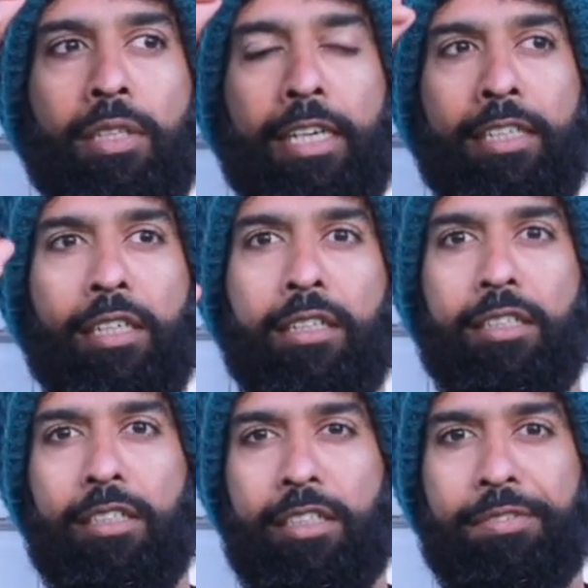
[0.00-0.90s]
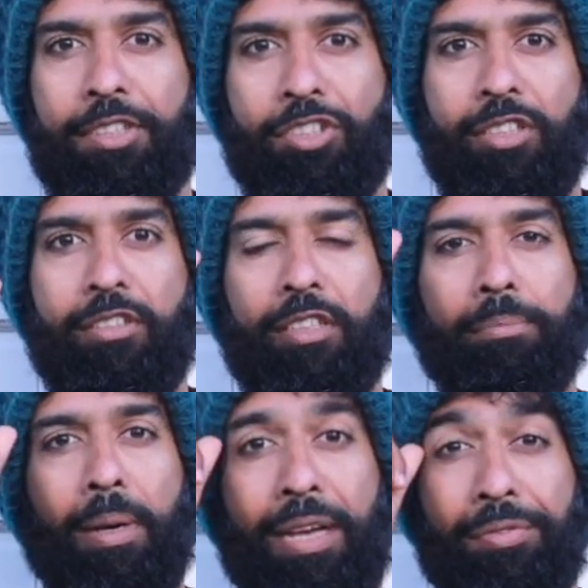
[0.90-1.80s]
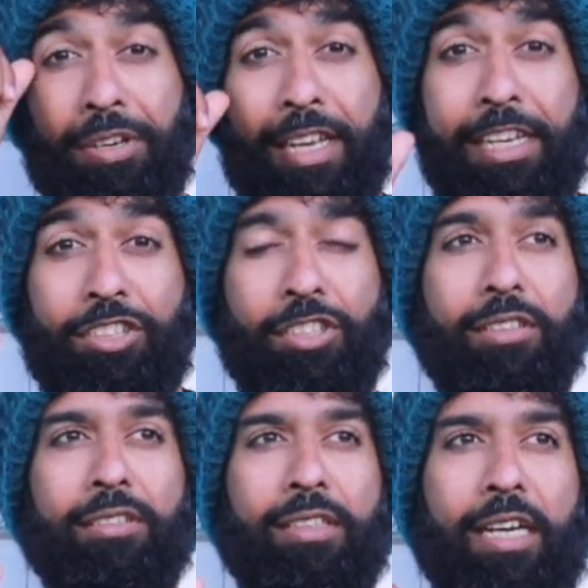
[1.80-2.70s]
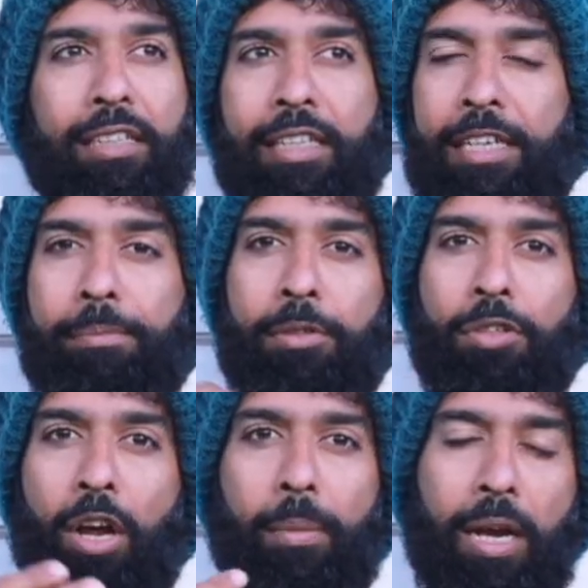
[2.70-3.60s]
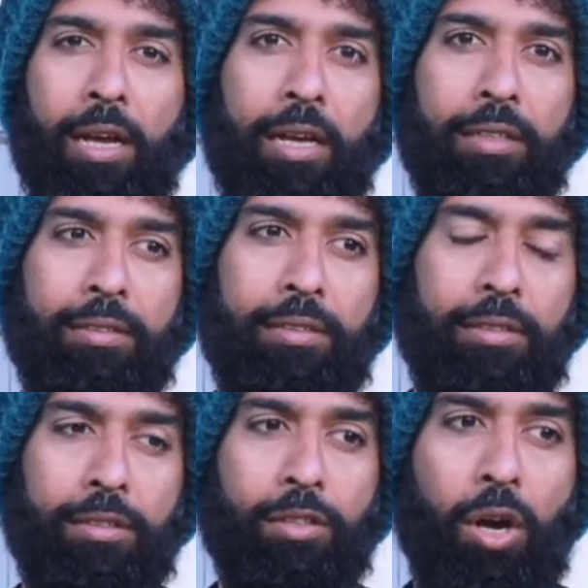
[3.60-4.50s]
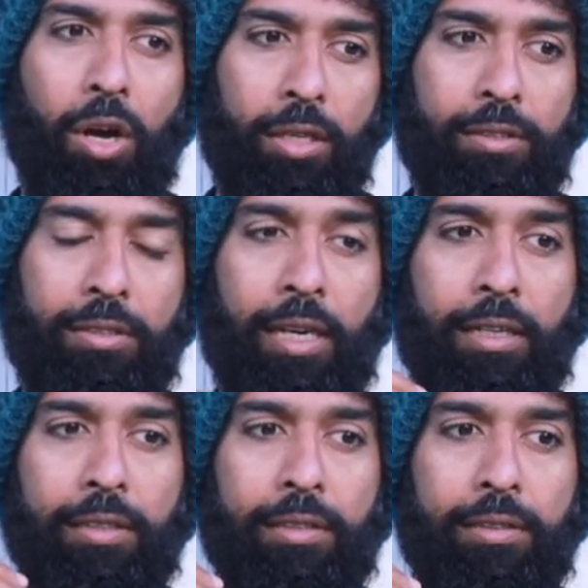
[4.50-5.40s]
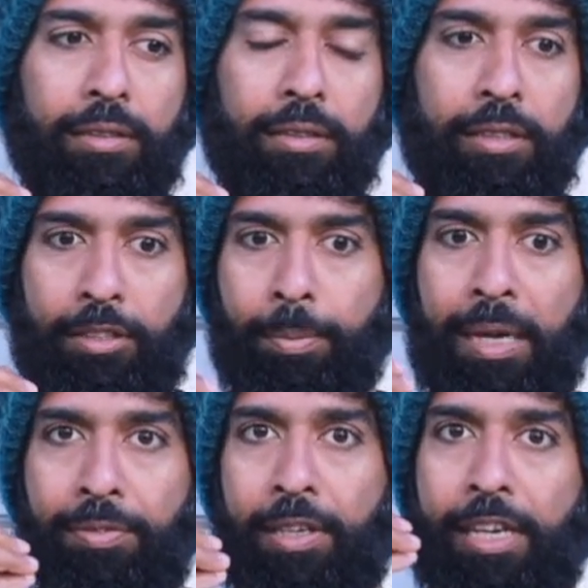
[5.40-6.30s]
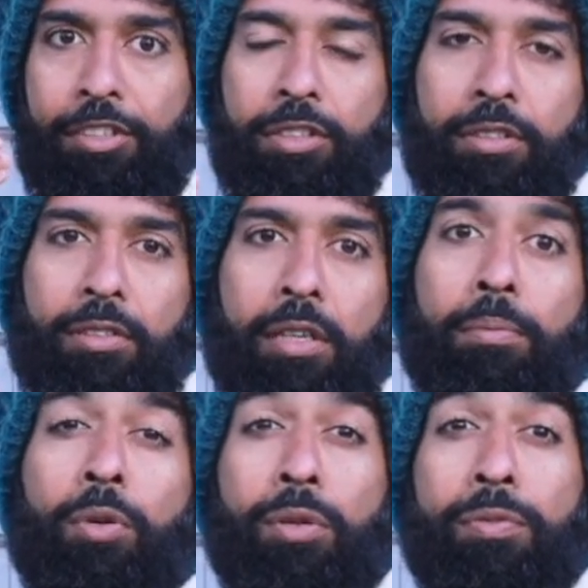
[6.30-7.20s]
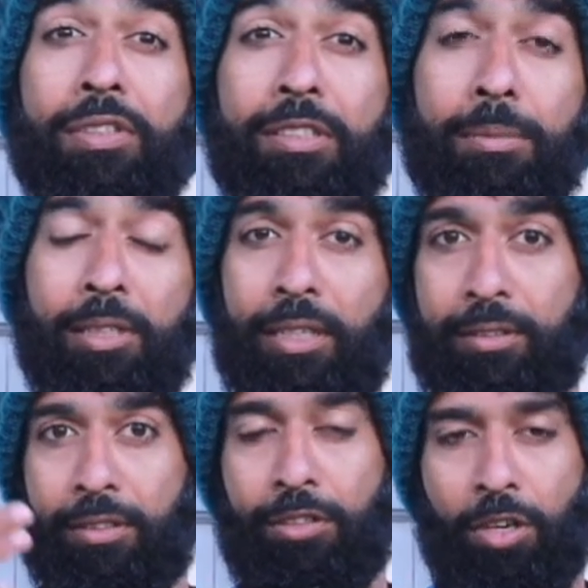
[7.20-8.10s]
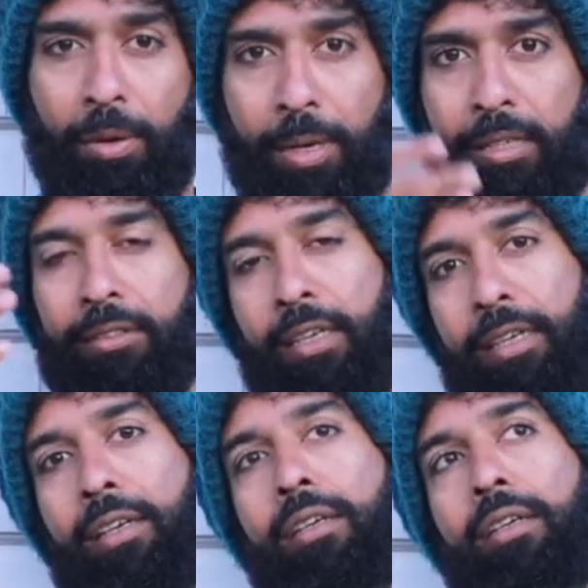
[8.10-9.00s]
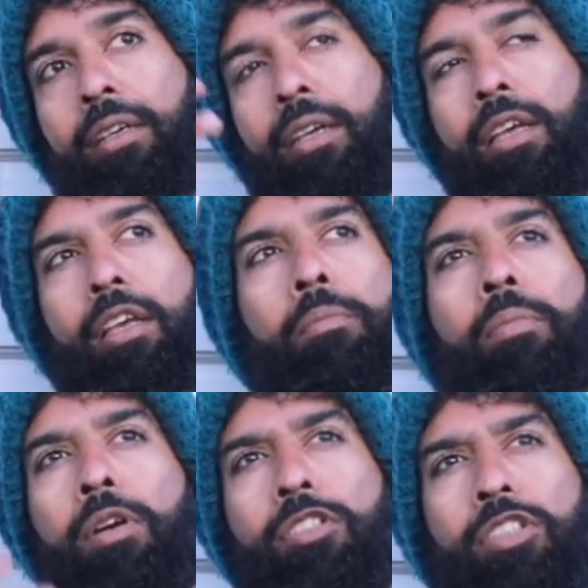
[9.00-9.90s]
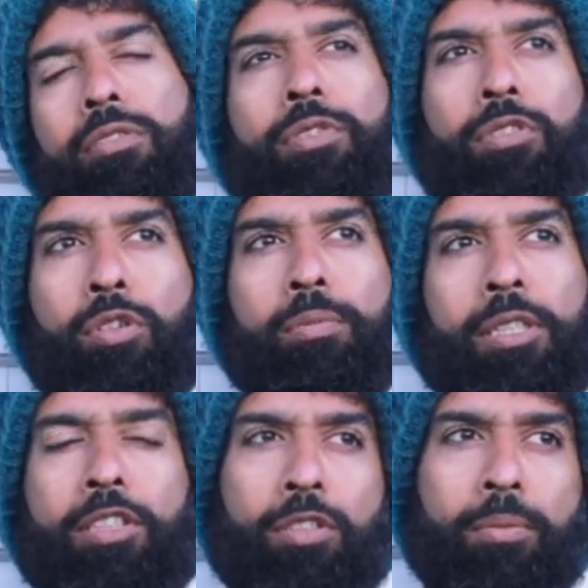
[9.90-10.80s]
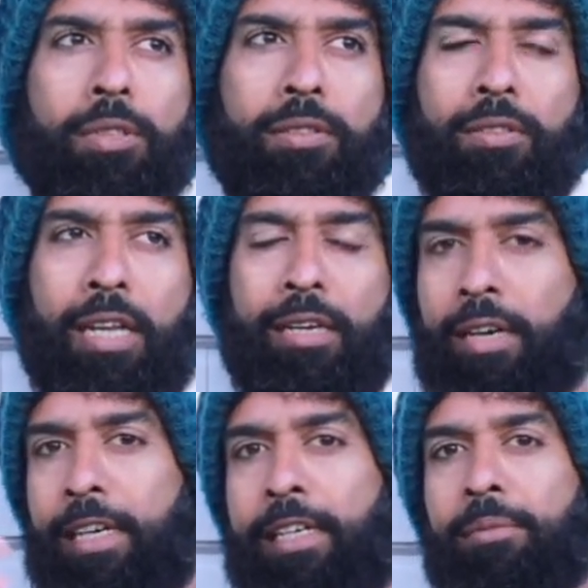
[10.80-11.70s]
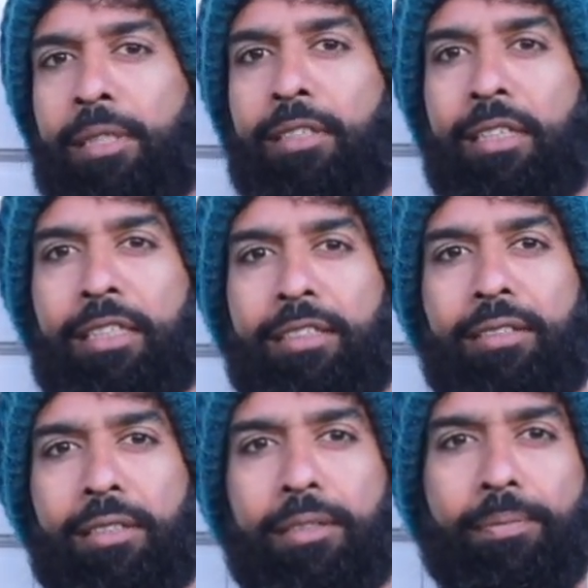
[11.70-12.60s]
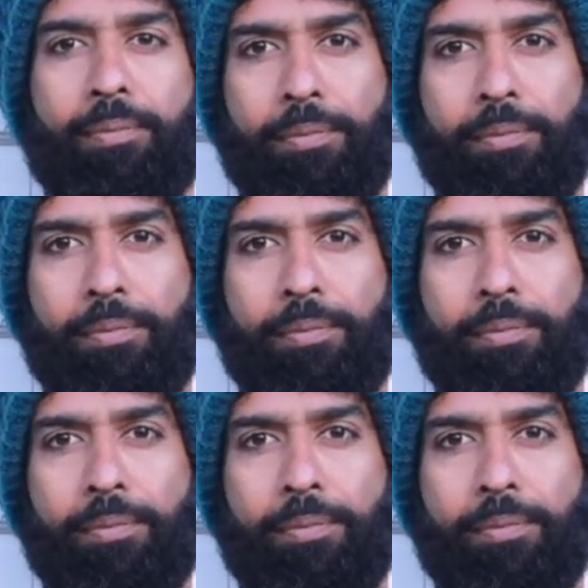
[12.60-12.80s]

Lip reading: internal divisions and bifurcations that deep trauma has caused. And these bifurcations are more visible as the trauma is like emerging for so many humans, like ready to be released.